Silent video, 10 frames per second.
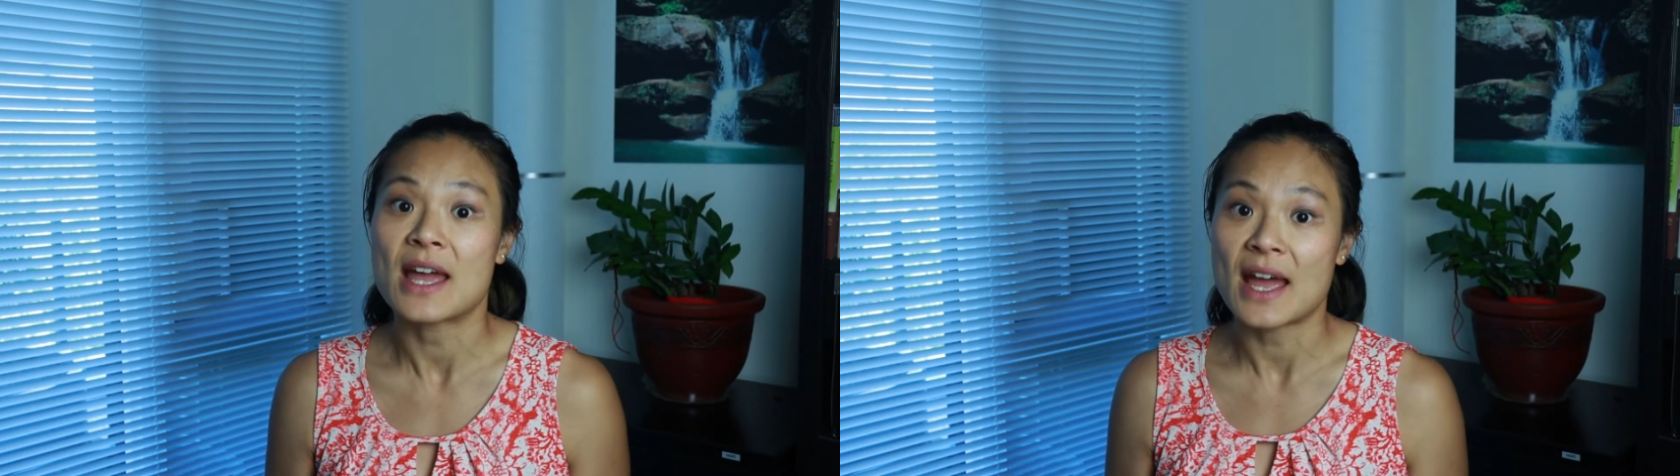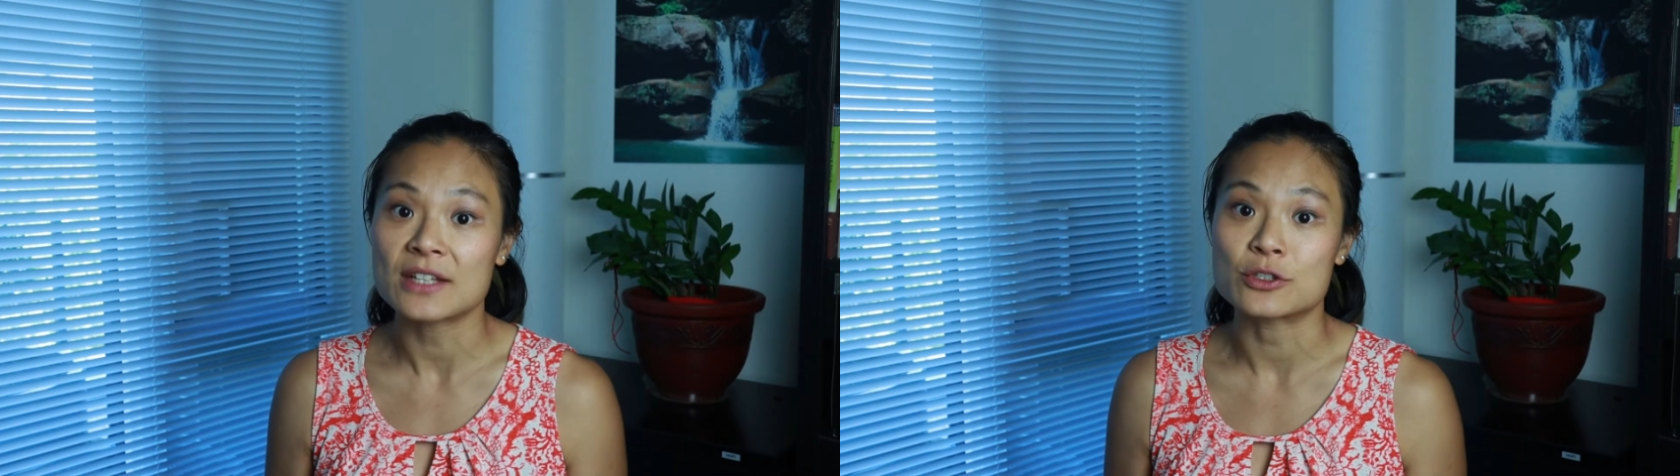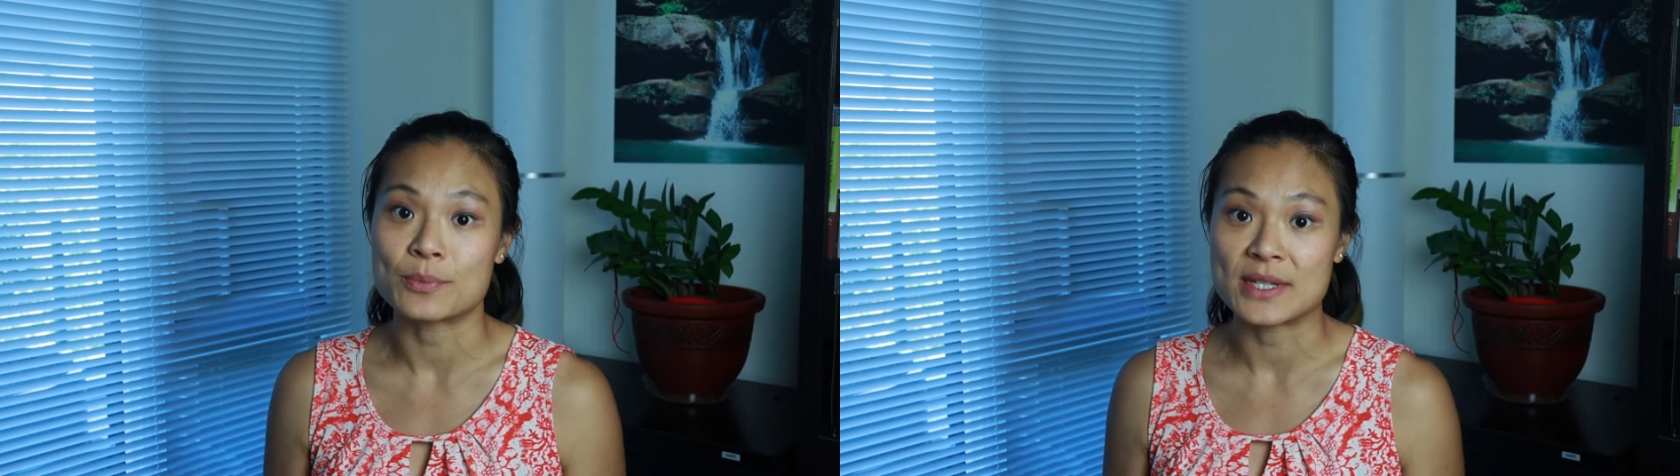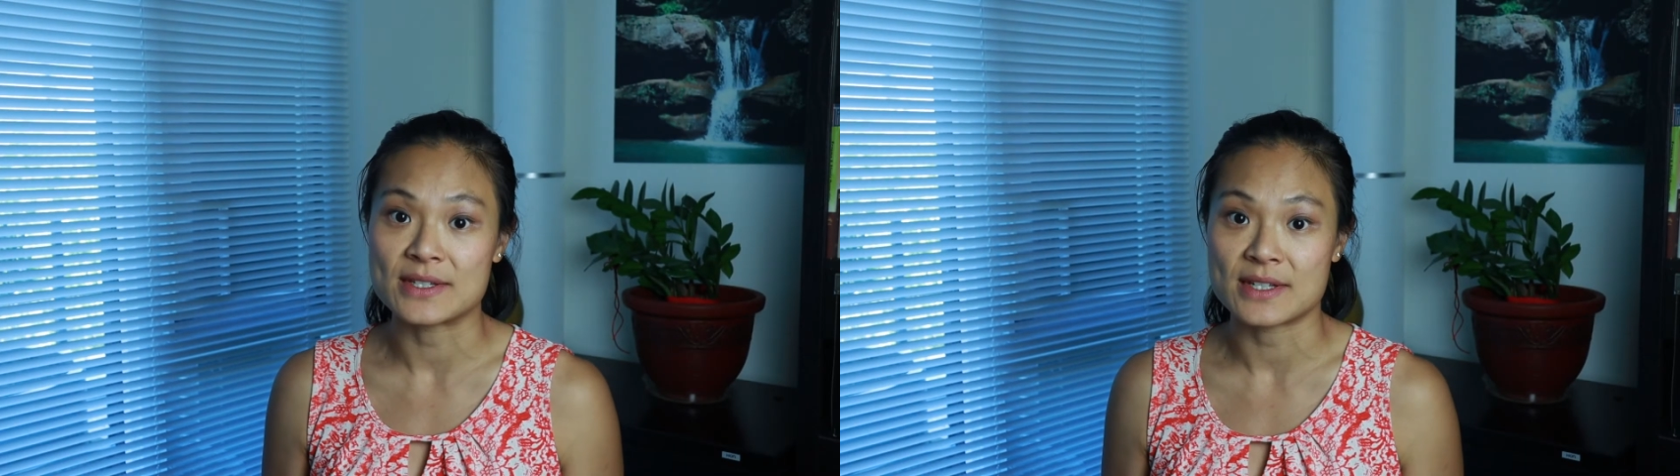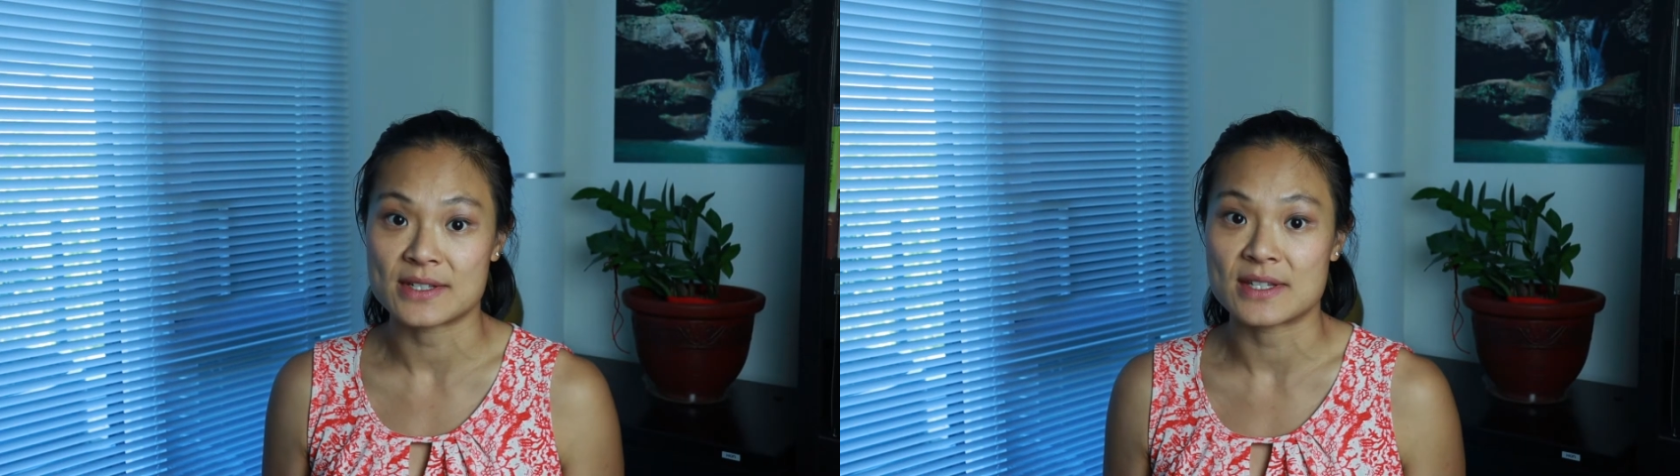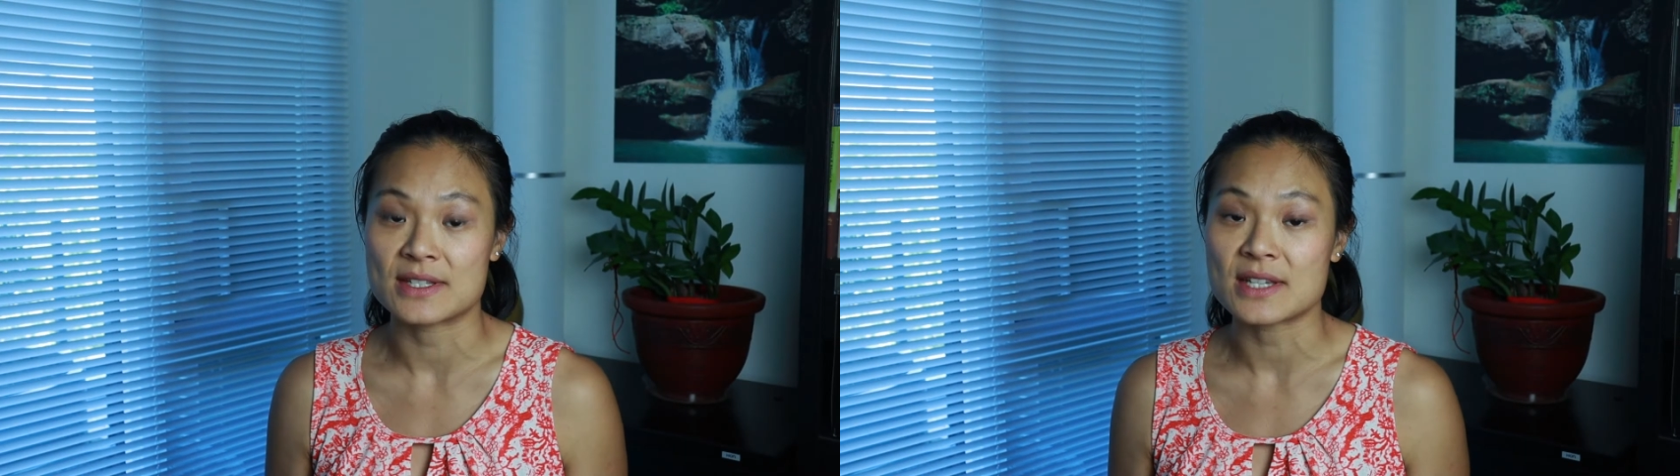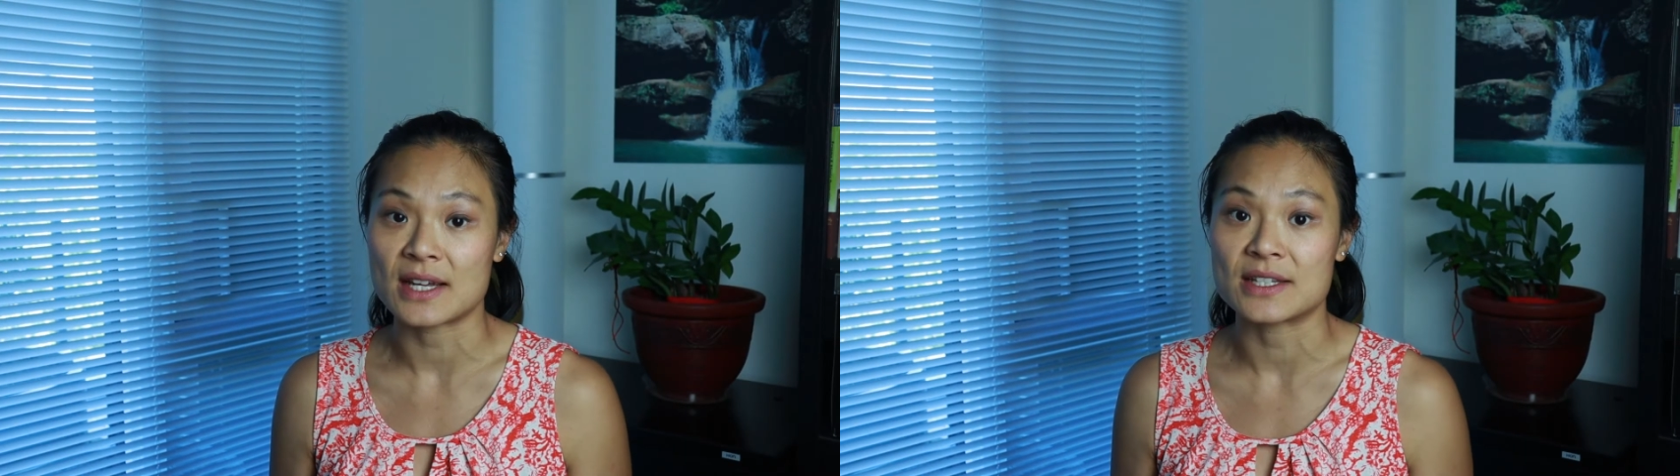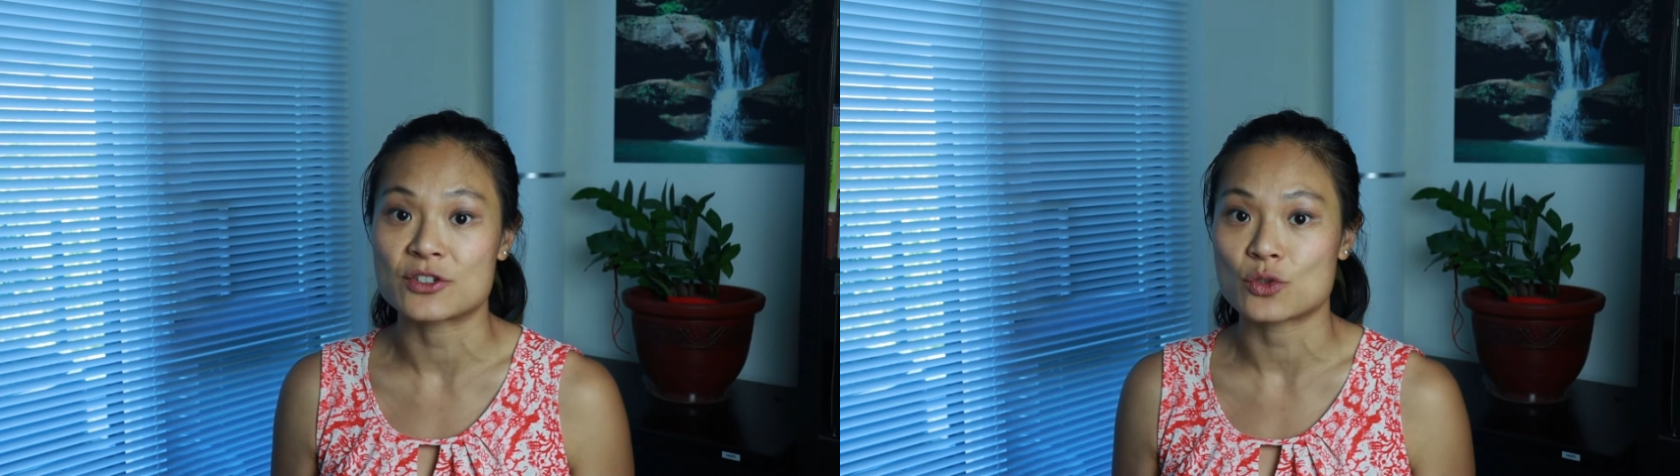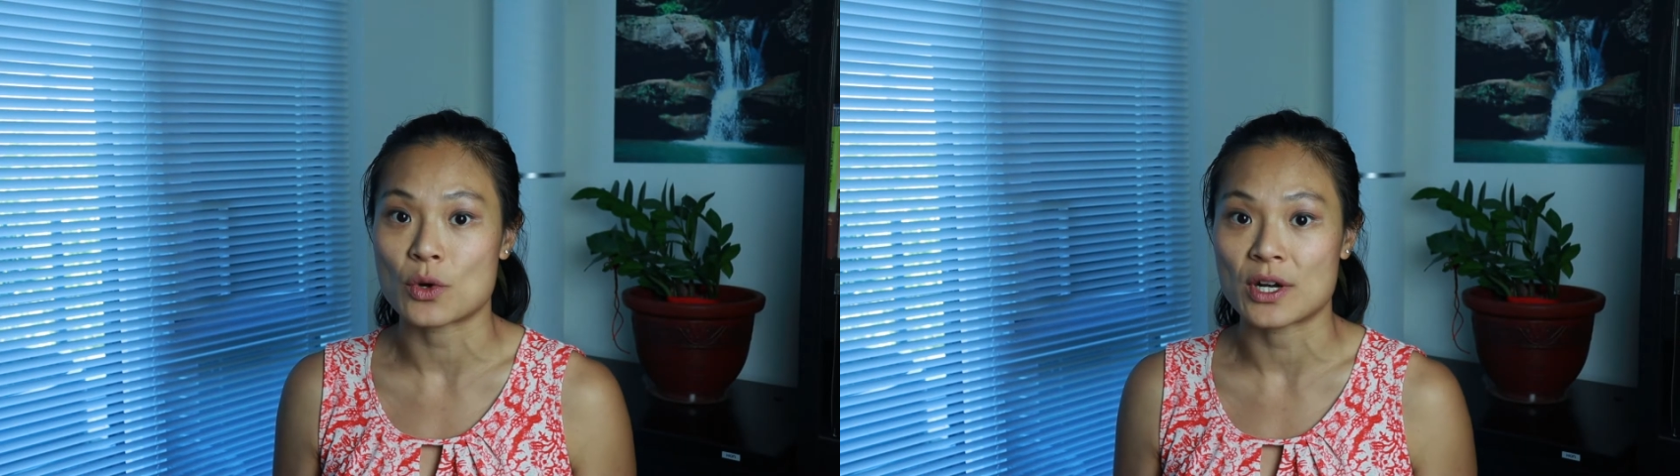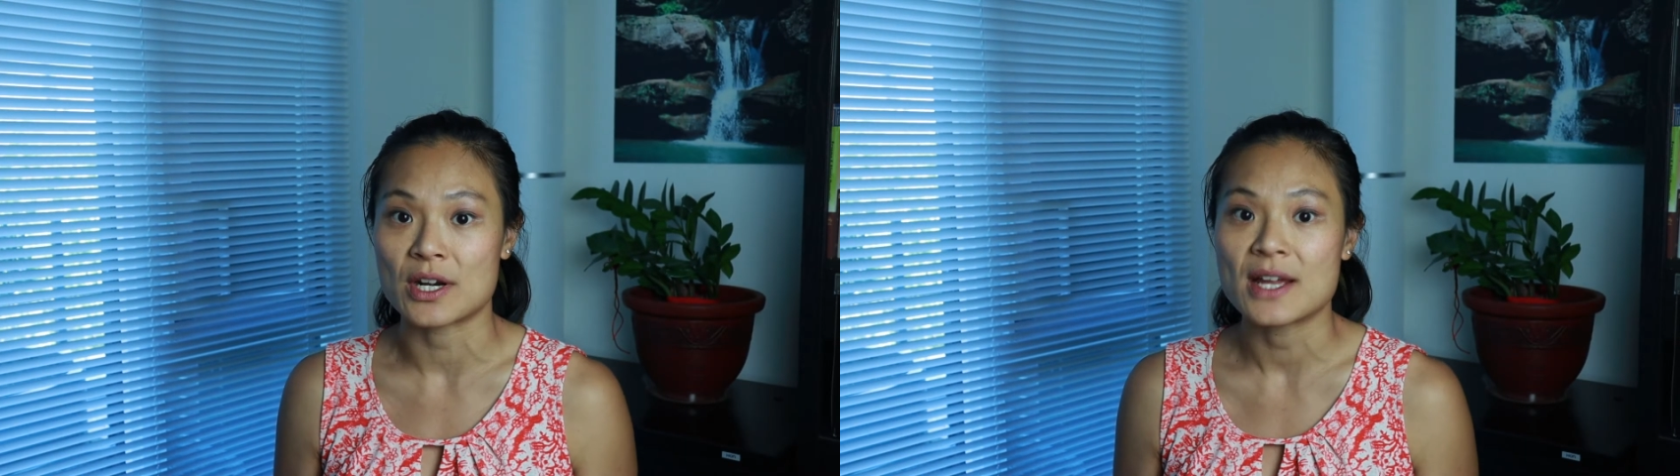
and trapezius is tight and sore.